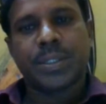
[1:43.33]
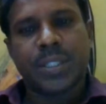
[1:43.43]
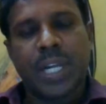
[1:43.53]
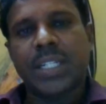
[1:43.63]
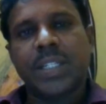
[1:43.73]

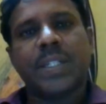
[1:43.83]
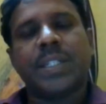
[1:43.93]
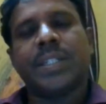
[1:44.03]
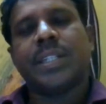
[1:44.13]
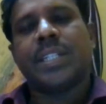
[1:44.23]
that
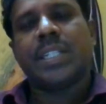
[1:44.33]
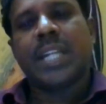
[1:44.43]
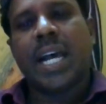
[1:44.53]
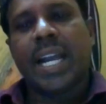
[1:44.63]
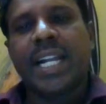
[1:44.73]

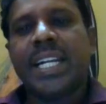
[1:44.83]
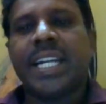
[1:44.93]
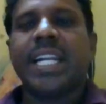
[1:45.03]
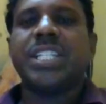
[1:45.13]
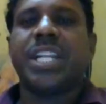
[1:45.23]
the
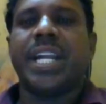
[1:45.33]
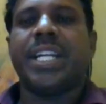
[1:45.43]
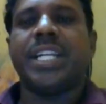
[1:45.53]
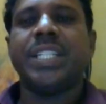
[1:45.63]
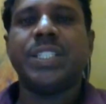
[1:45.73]
interest
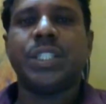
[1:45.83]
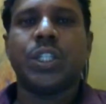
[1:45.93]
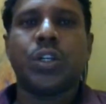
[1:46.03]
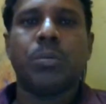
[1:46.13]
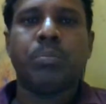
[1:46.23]
rate
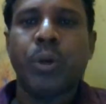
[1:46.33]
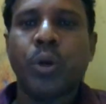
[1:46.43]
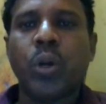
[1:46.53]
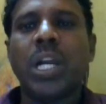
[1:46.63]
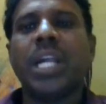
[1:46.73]
is
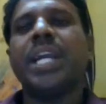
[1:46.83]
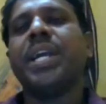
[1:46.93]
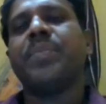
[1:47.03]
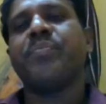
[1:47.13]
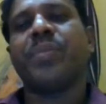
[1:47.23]
purely